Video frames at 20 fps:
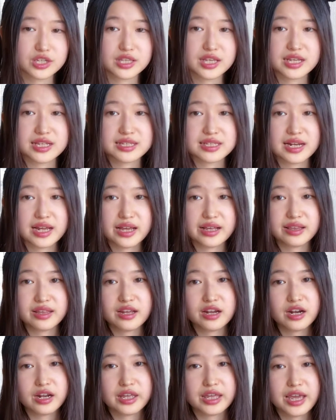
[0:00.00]
is like they
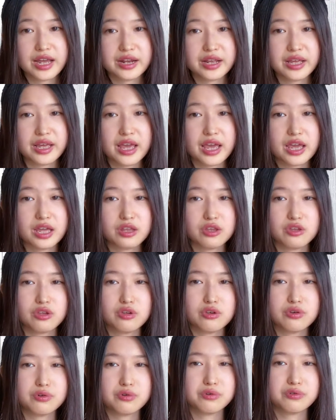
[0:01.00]
are getting a
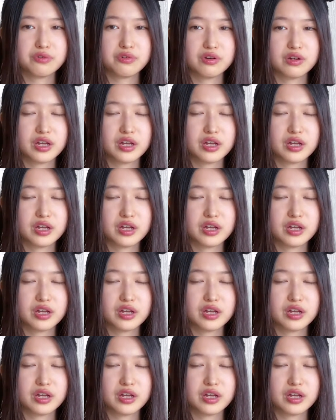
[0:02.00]
new